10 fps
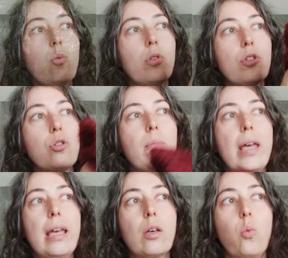want to
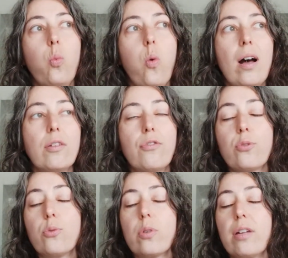make one
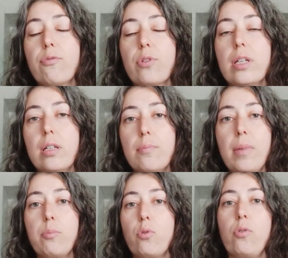for every
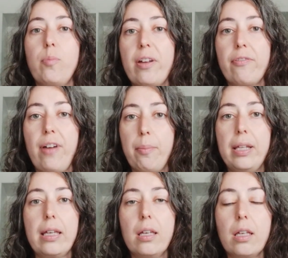member of my
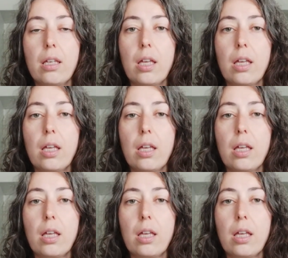family.